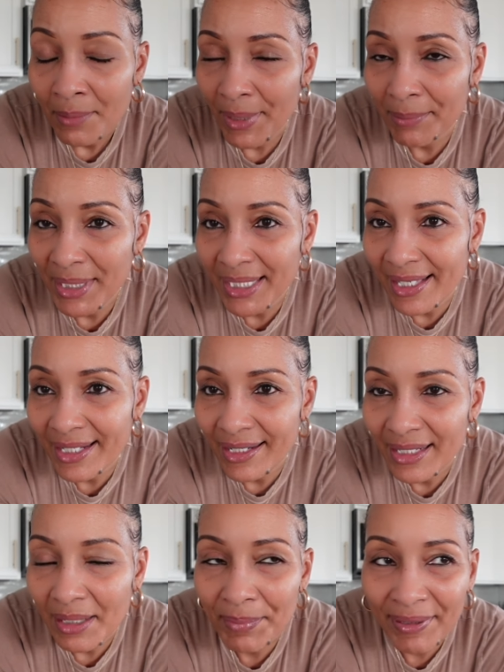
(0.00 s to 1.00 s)
by me
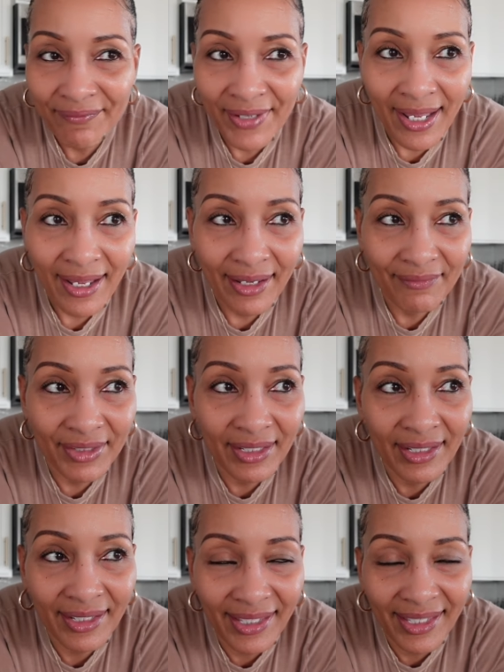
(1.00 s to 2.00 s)
getting up at 5
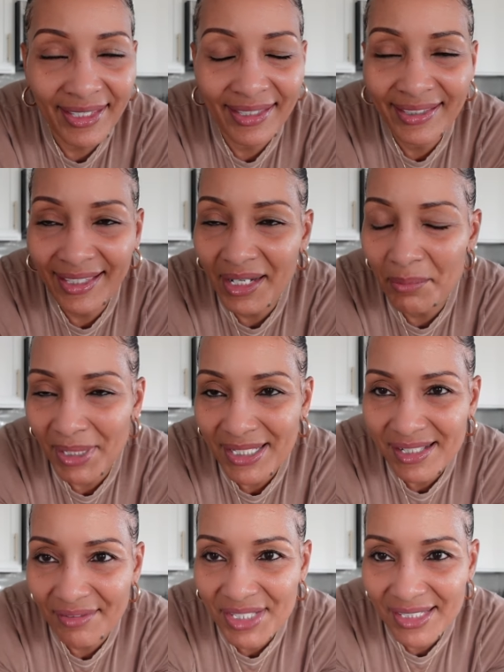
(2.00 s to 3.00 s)
and getting
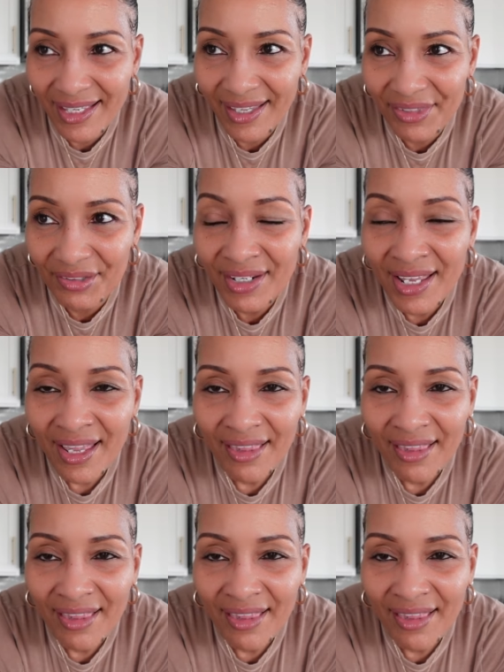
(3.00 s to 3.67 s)
myself together,